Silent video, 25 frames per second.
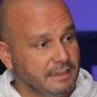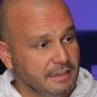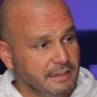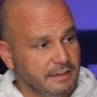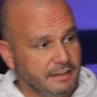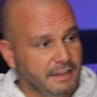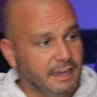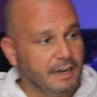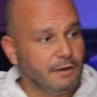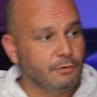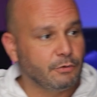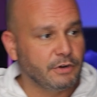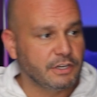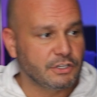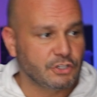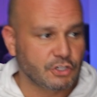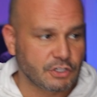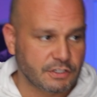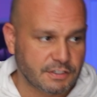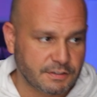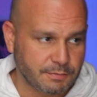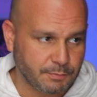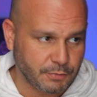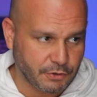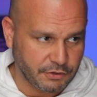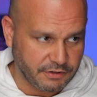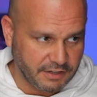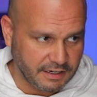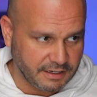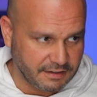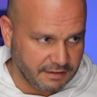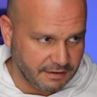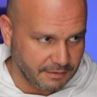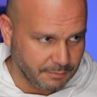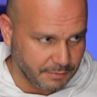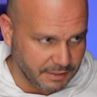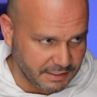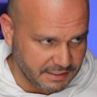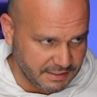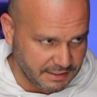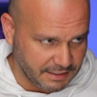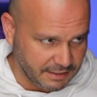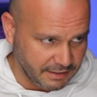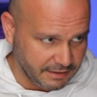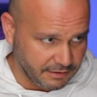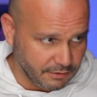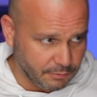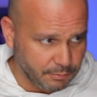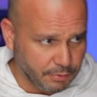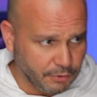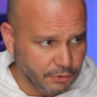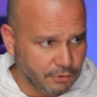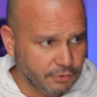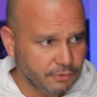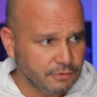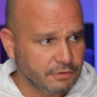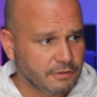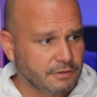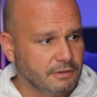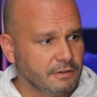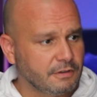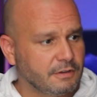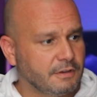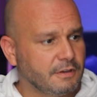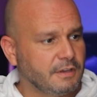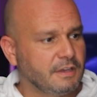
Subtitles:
Now we're just protecting basically the pawn.